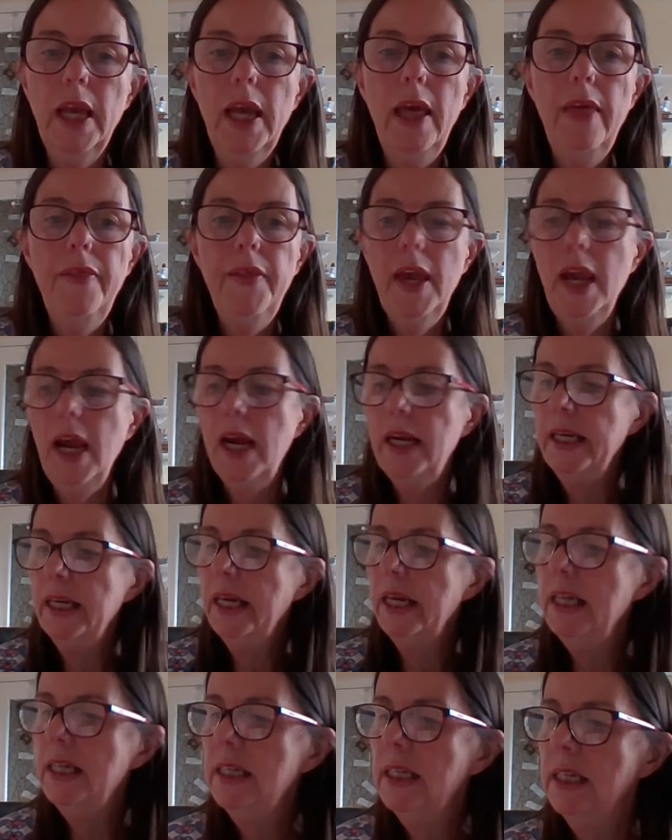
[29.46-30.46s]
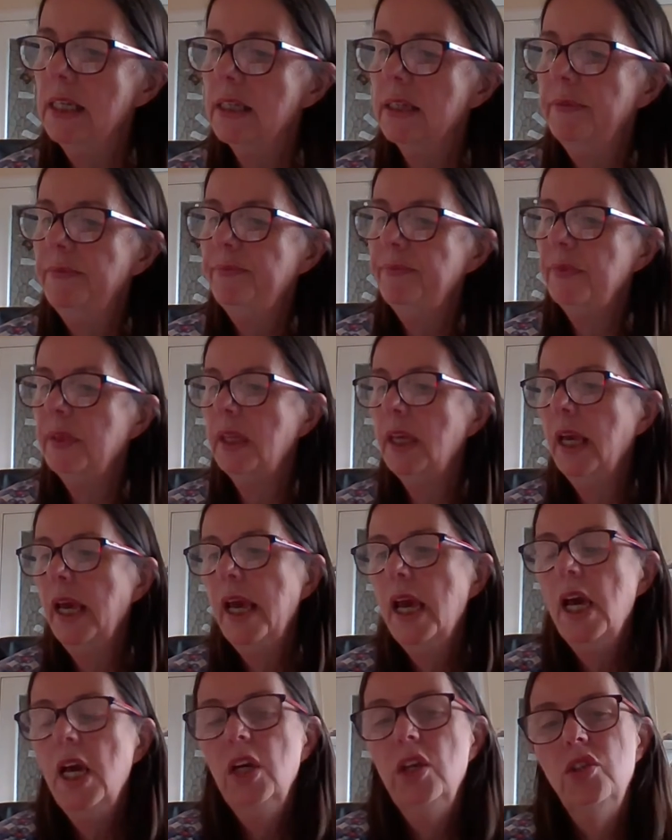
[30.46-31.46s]
in the early 90s.
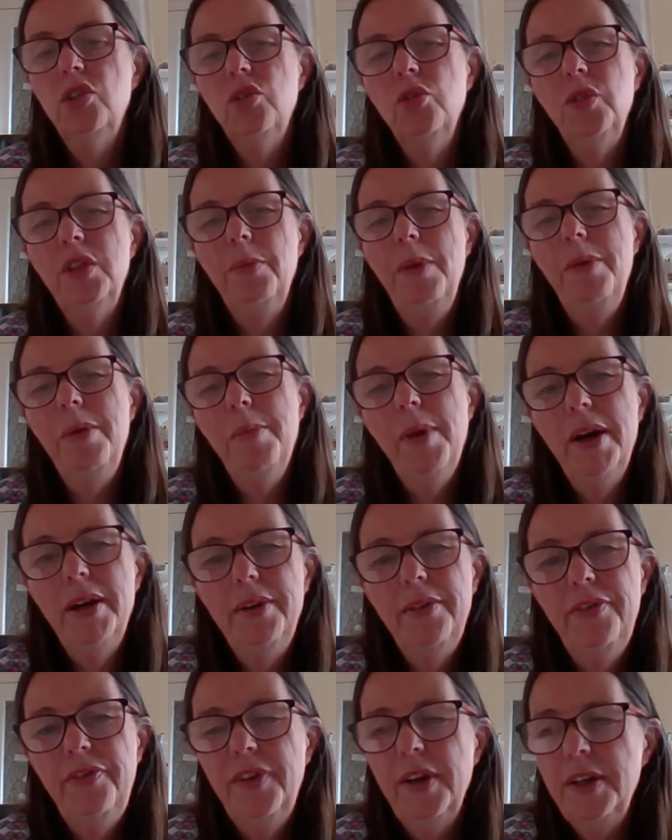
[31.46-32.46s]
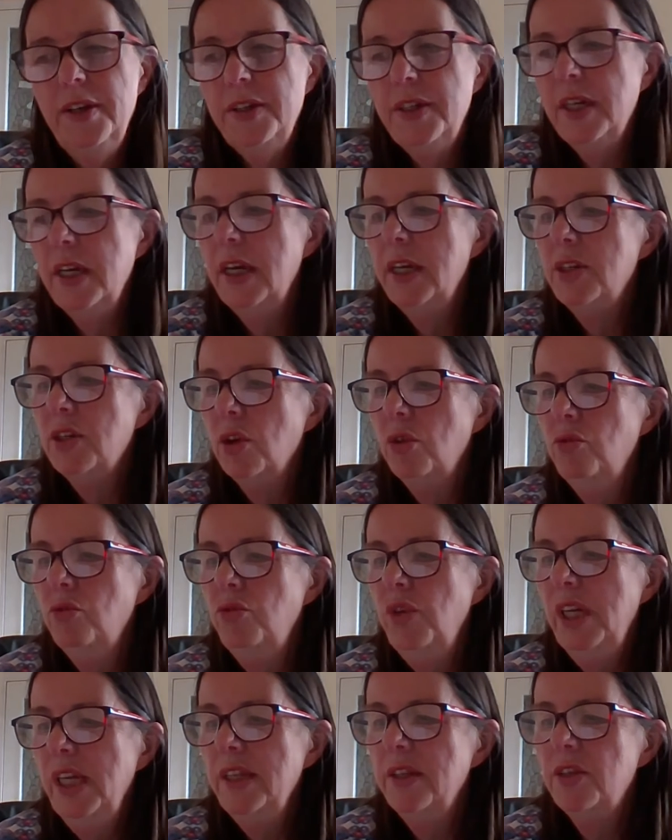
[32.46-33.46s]
So the Mamie Martin Fund is
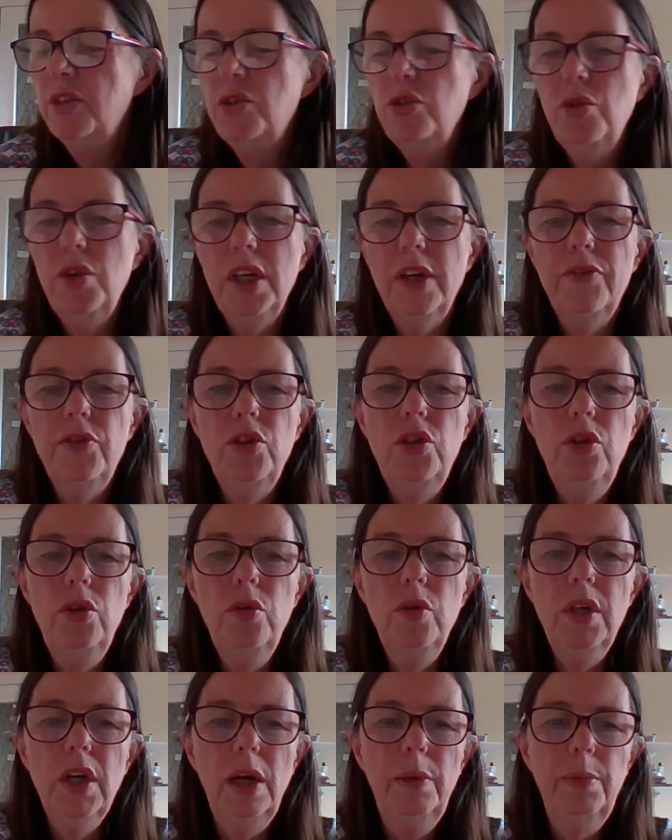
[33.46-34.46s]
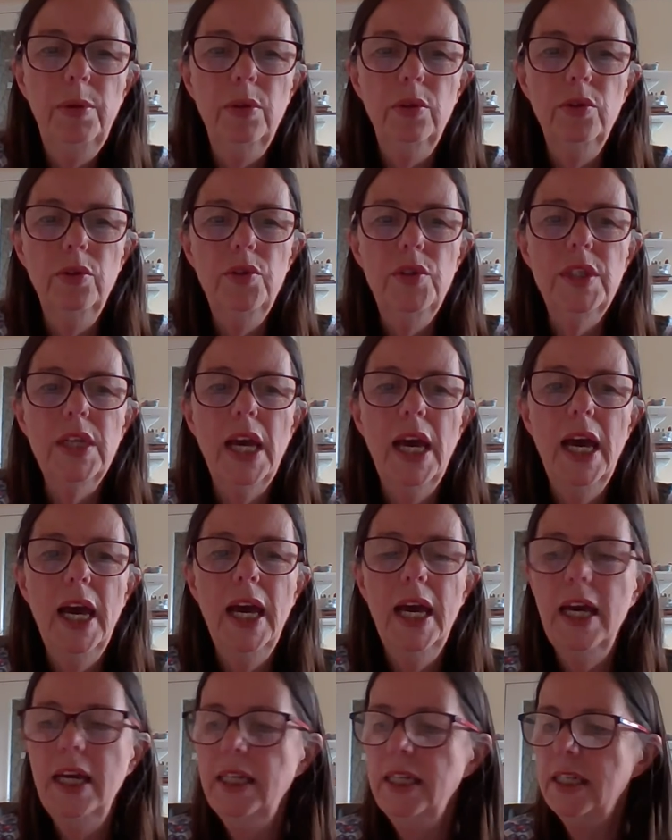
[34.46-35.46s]
really the story of two couples
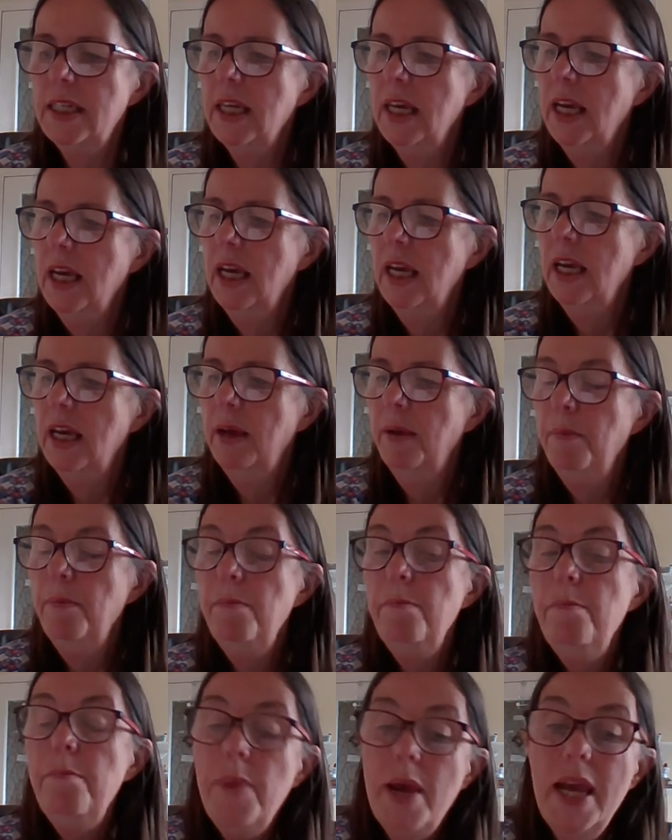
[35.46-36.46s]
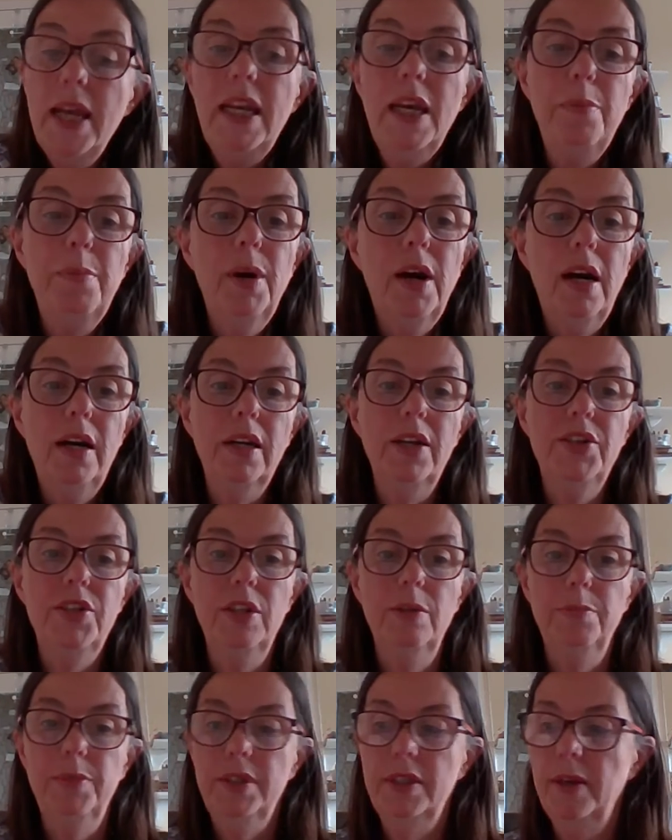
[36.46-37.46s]
and many
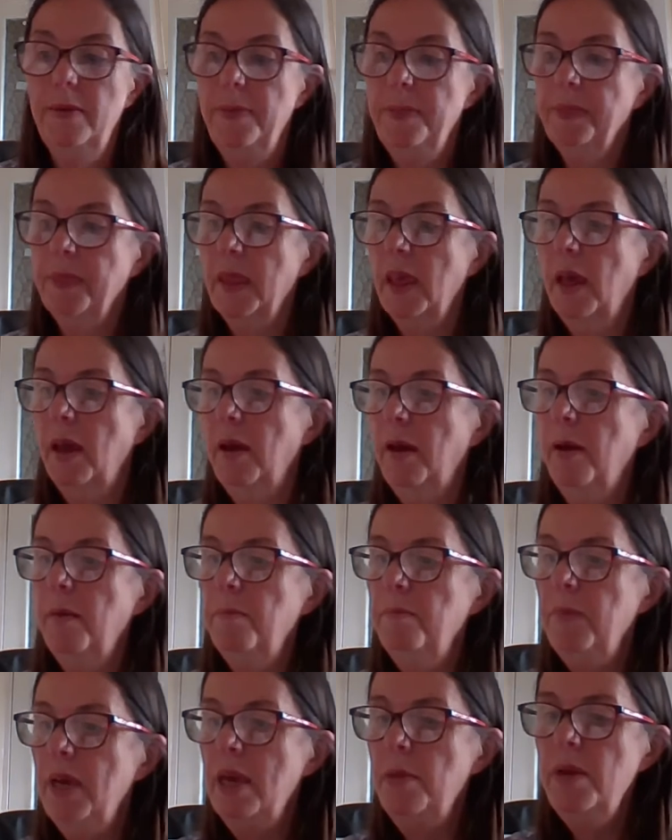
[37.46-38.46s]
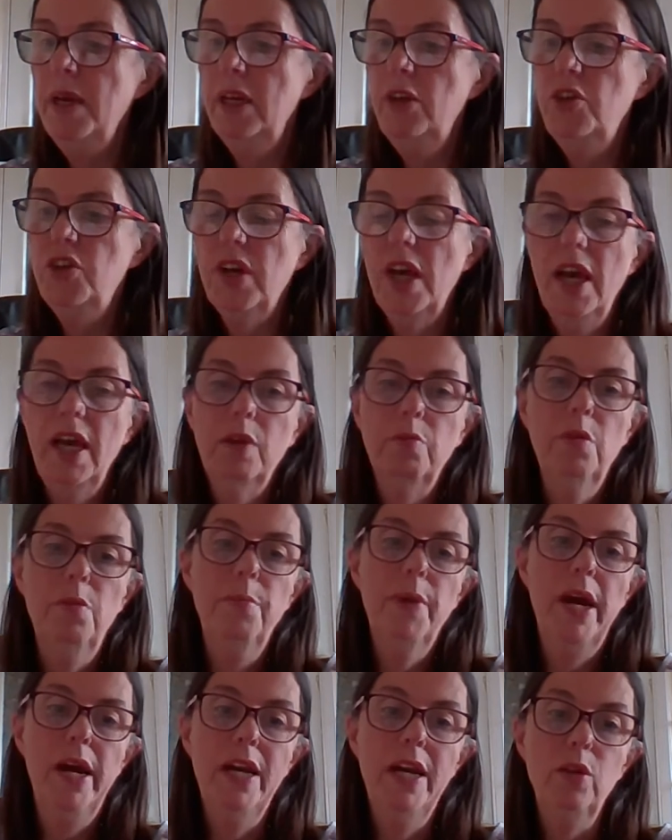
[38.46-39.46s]
partnerships. Mamie and Jack were
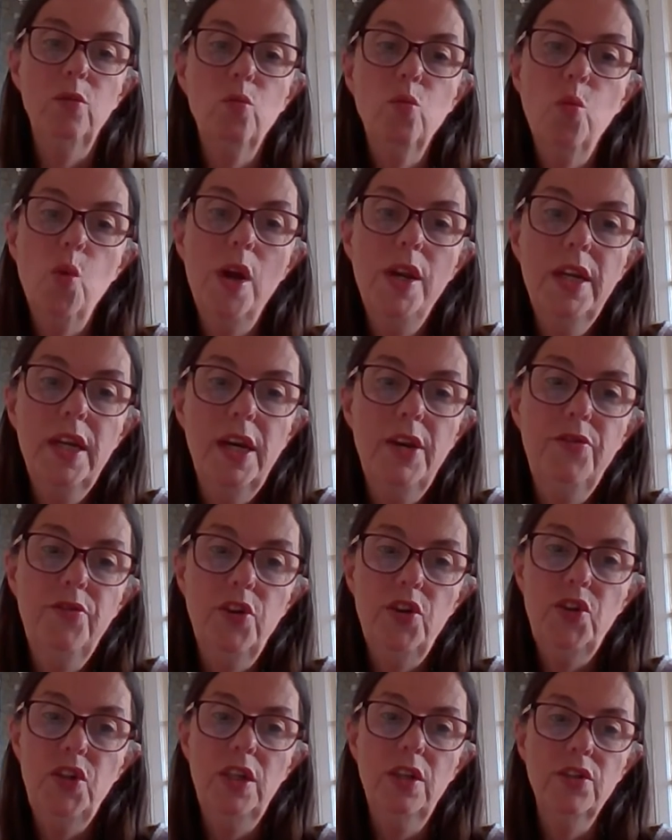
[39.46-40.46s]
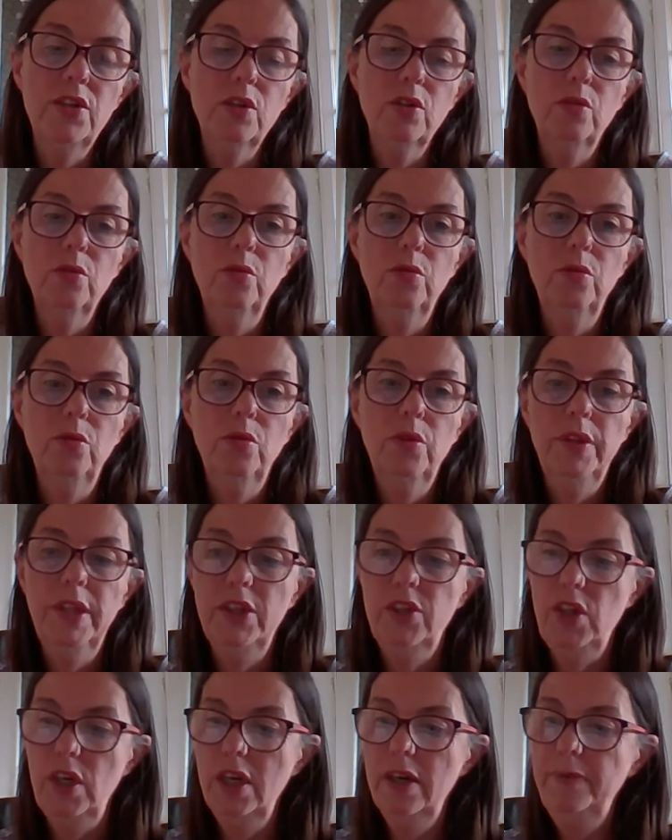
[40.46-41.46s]
married 100 years ago
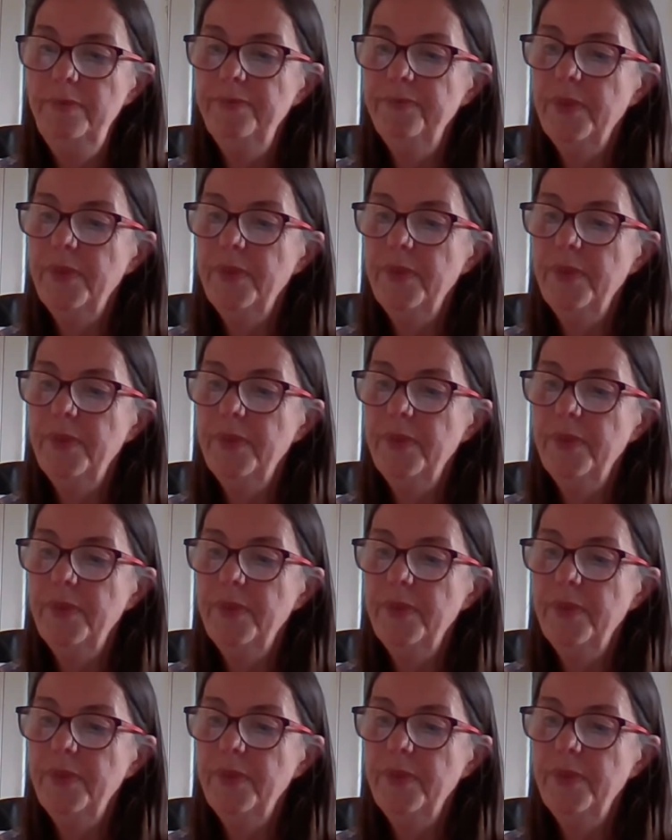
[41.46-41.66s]
this year